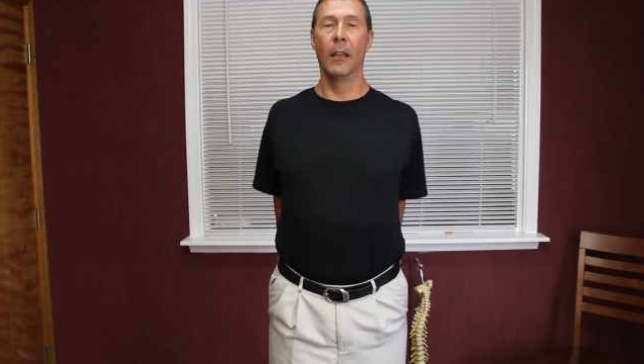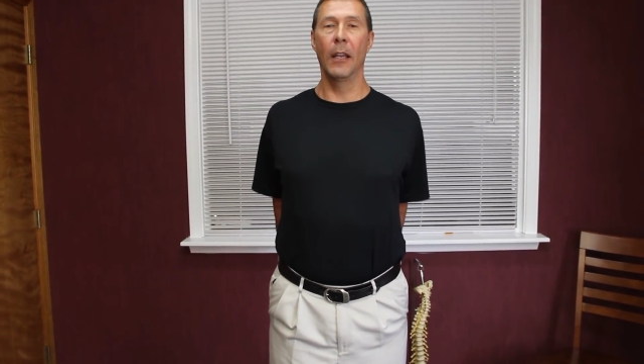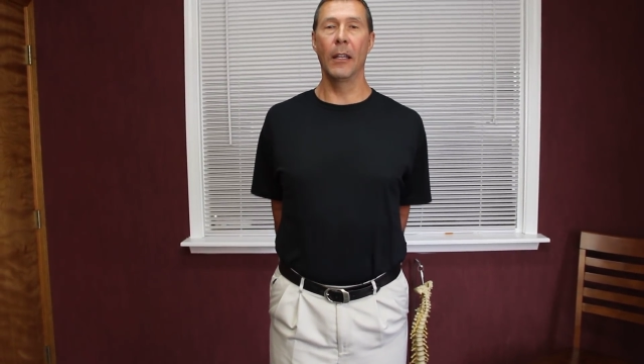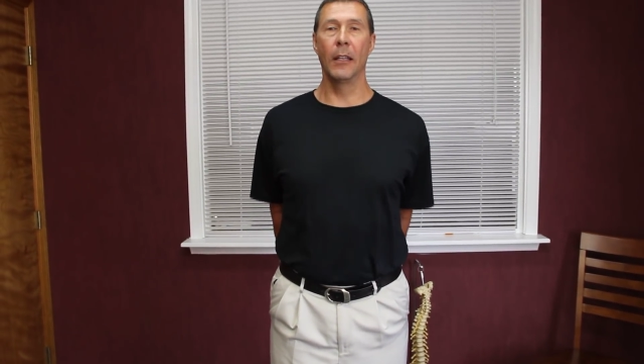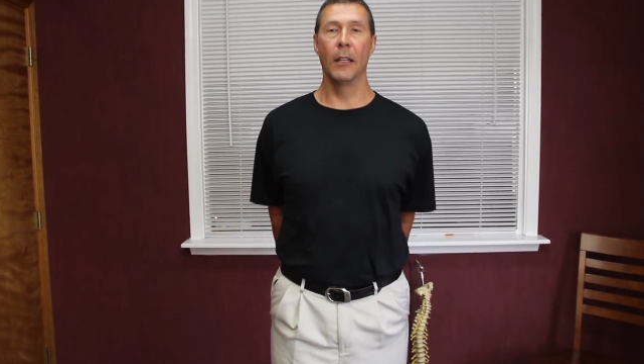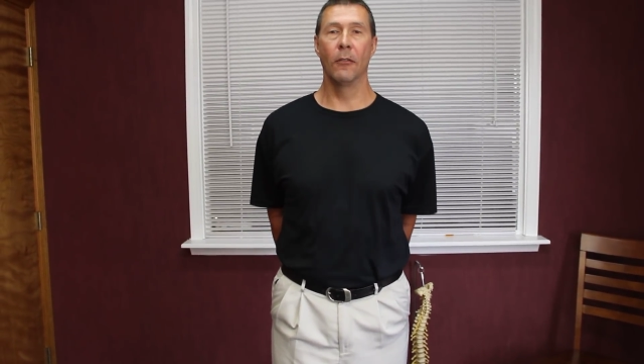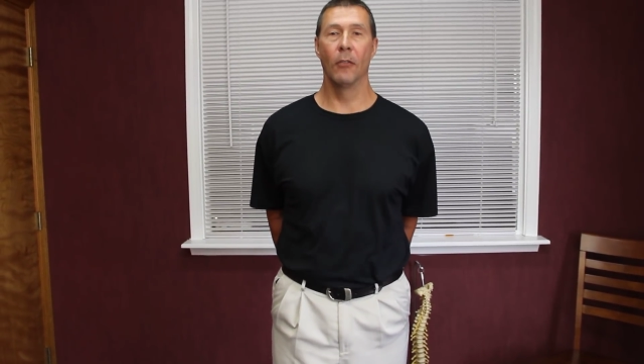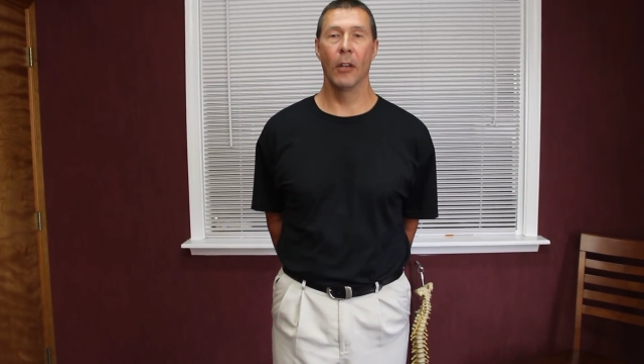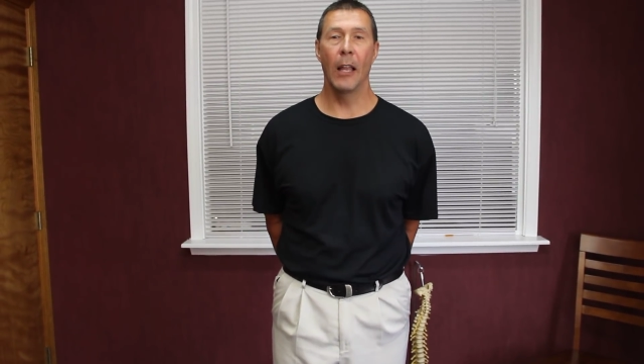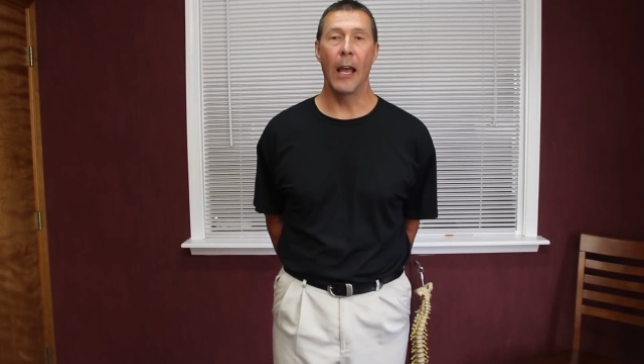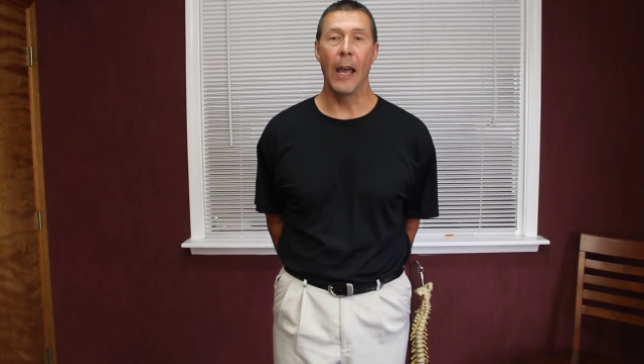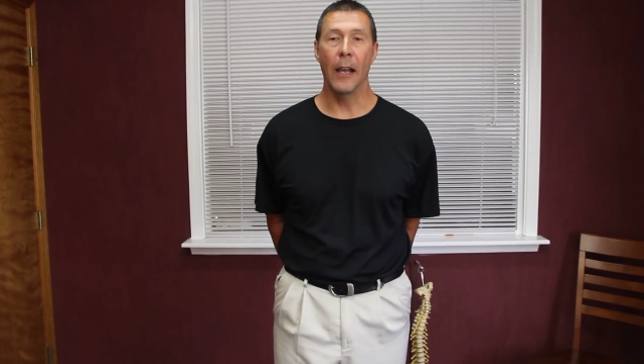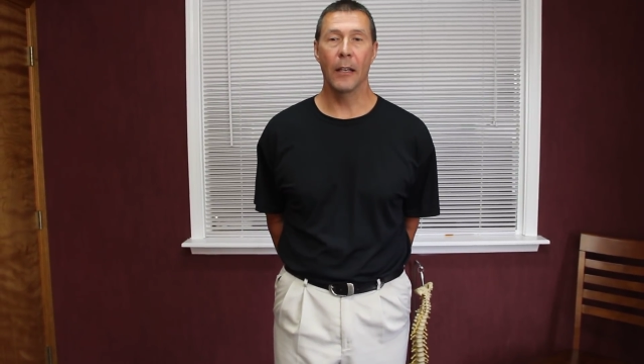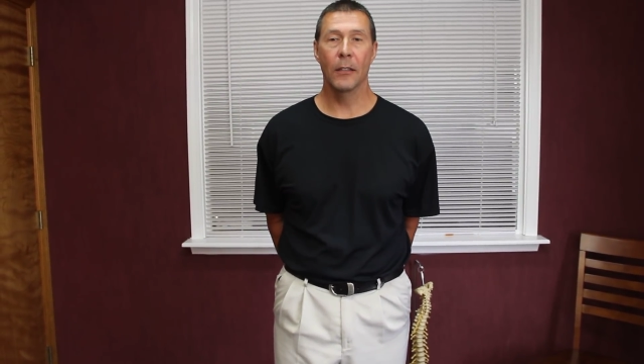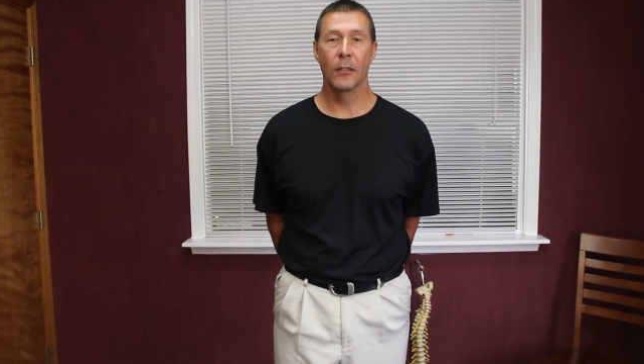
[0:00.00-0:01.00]
and then
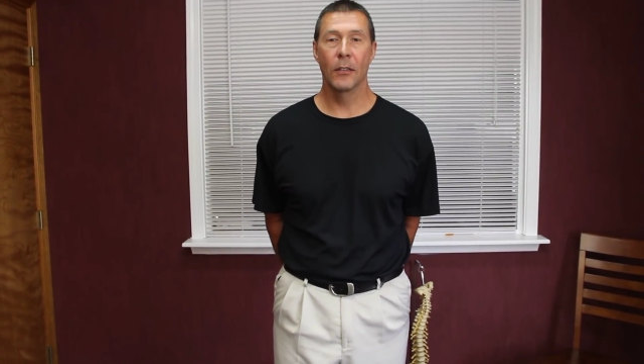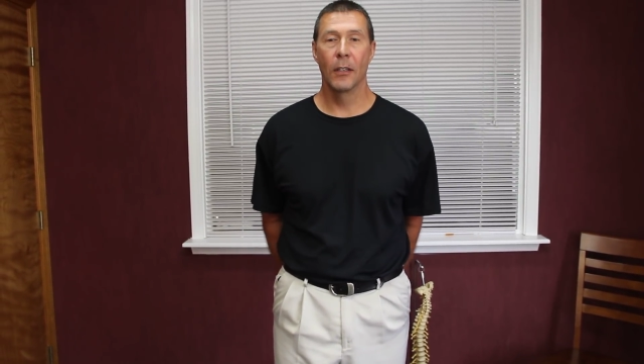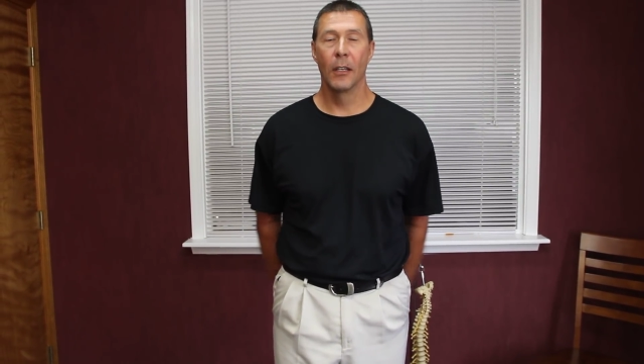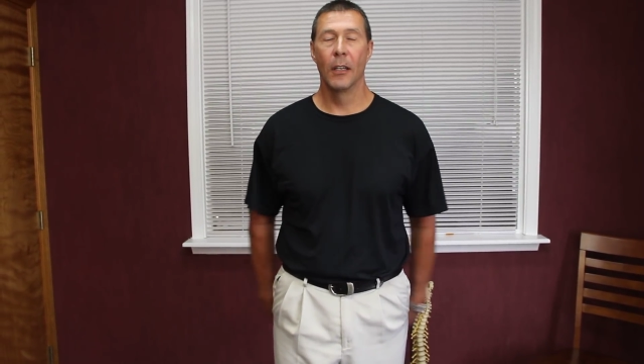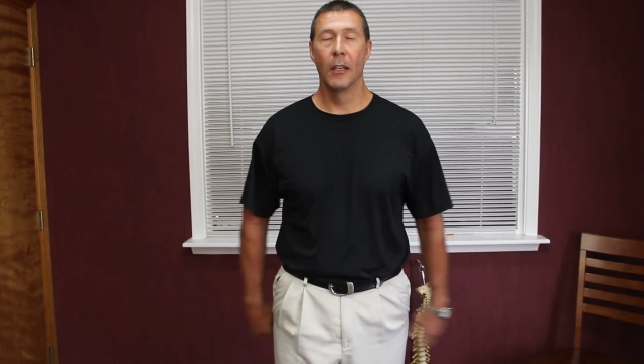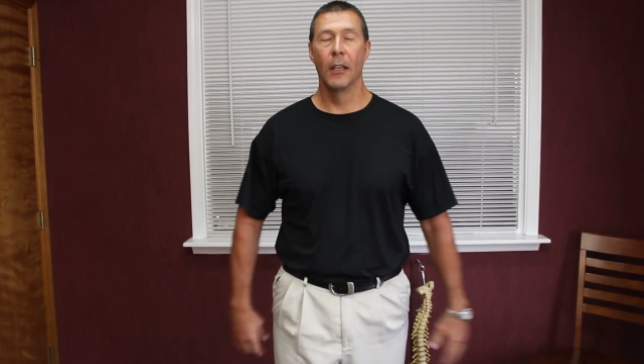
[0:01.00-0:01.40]
relax.